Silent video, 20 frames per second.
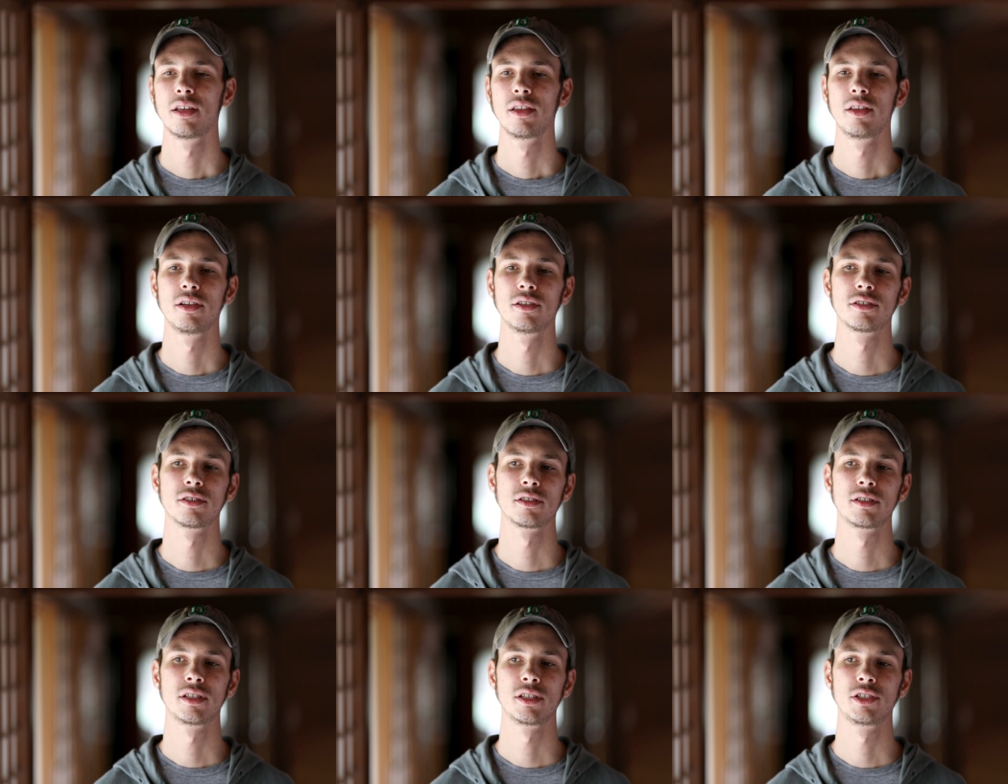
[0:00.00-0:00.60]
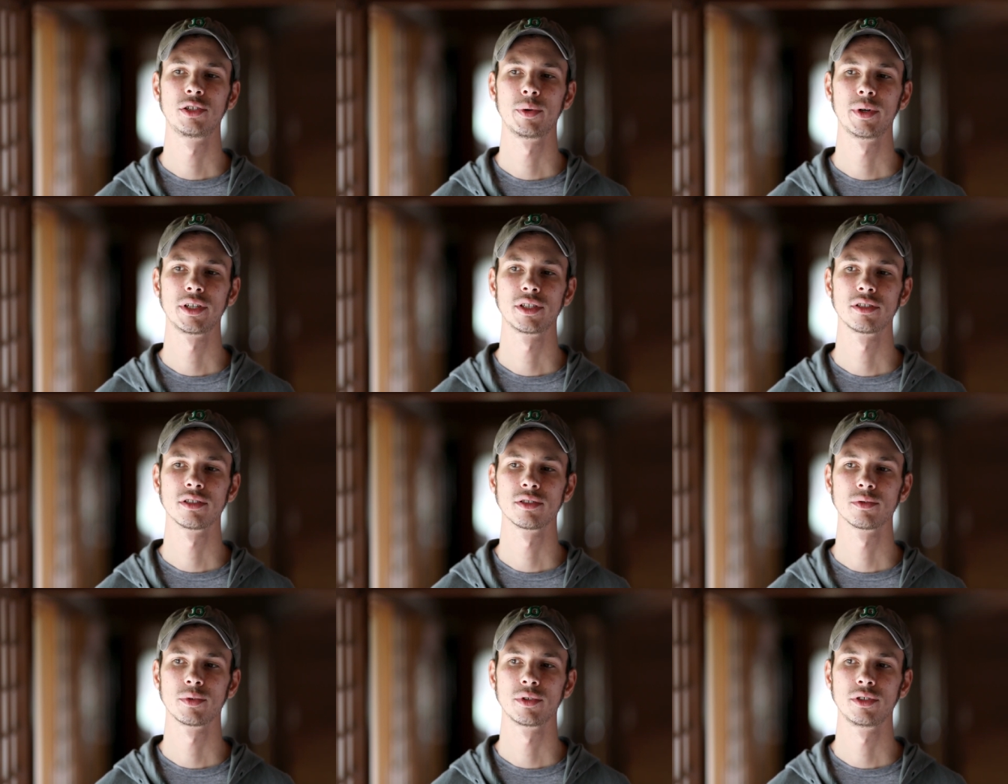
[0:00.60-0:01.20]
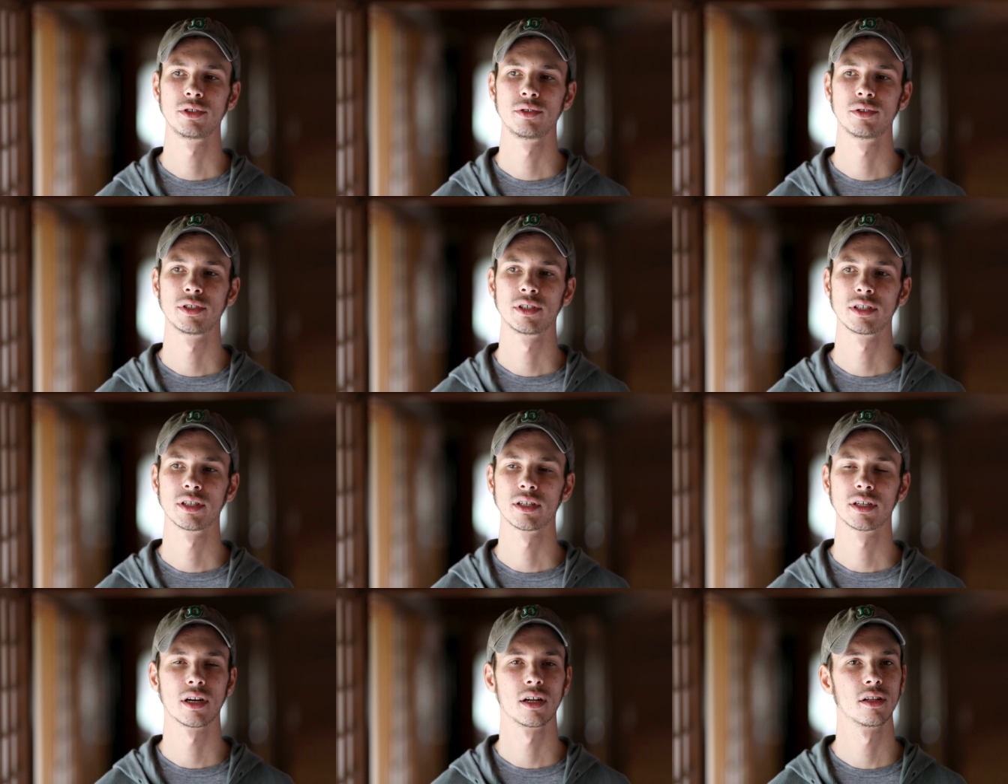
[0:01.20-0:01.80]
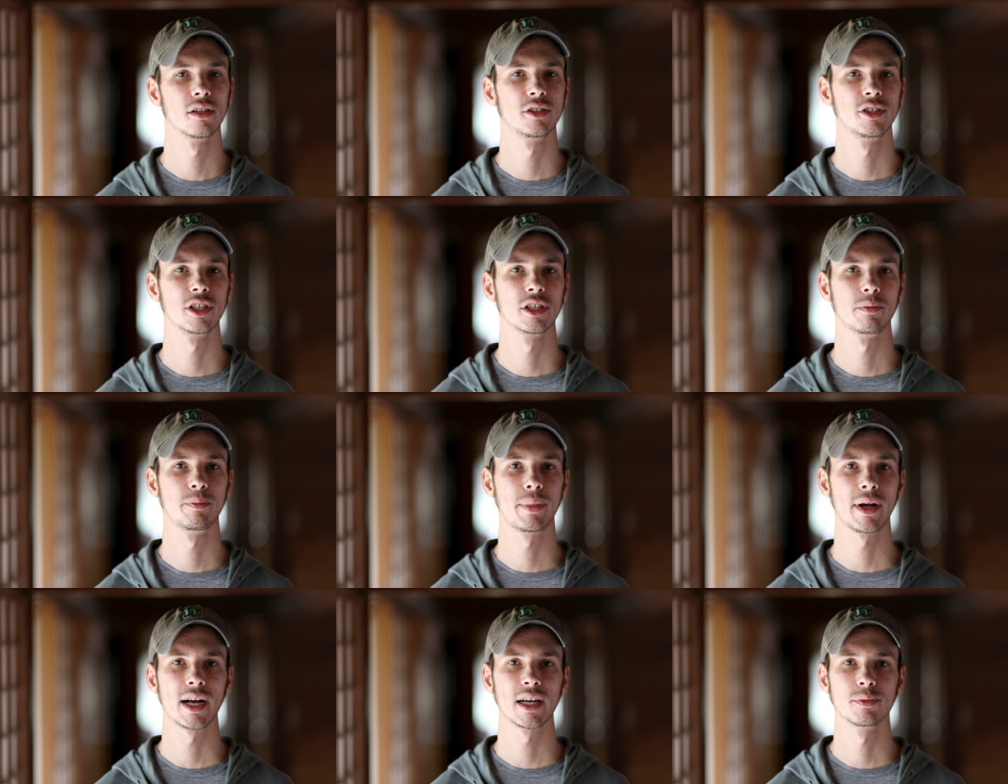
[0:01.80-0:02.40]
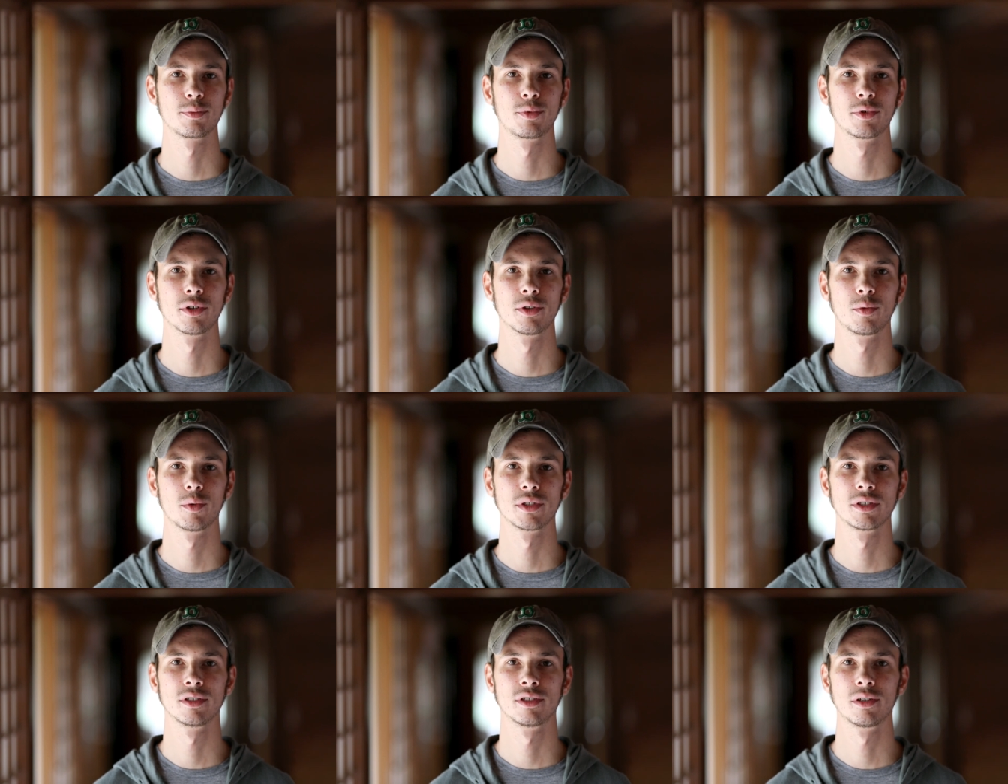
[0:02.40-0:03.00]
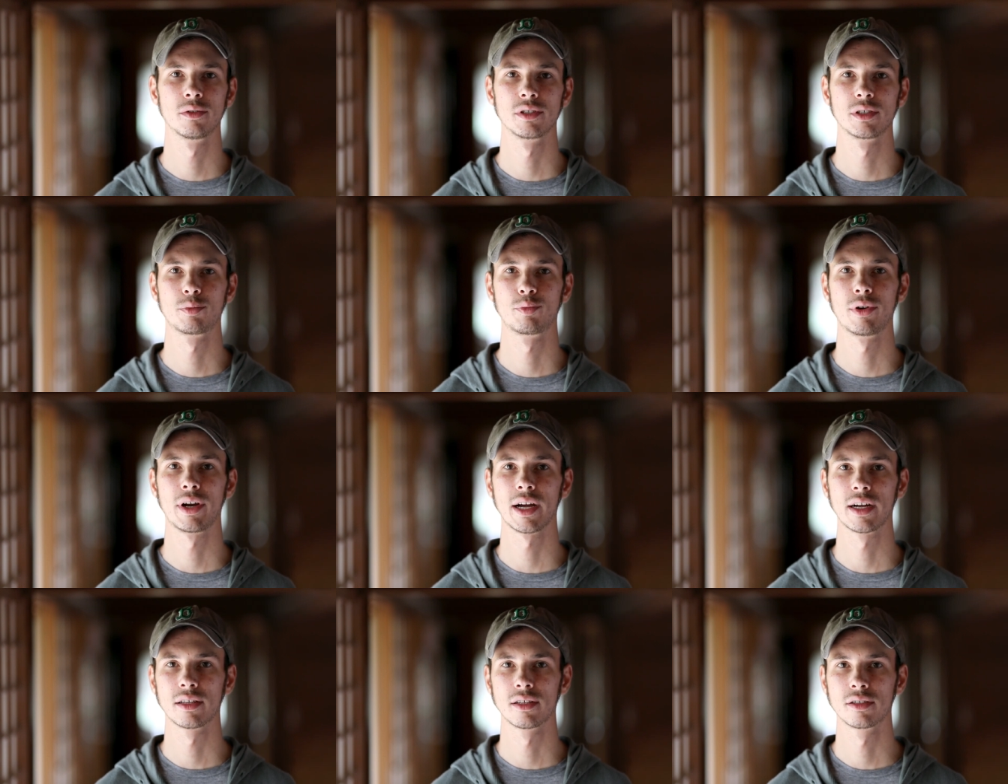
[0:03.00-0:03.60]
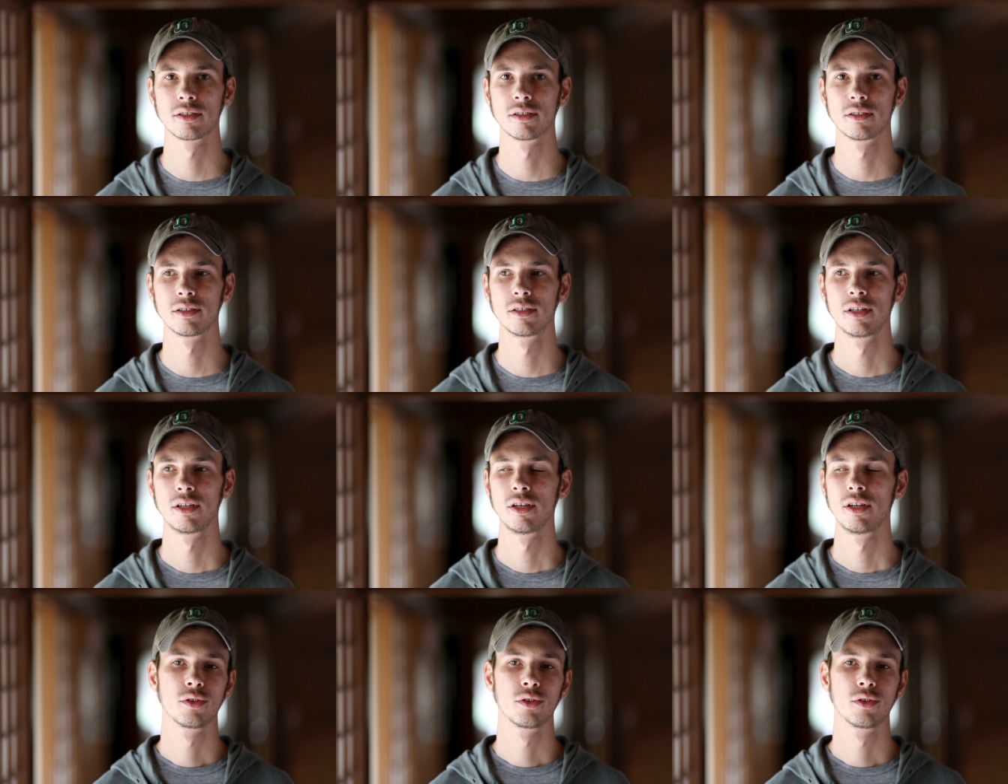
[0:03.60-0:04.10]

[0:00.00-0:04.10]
These are situations when using a color checker passport wasn't always practical.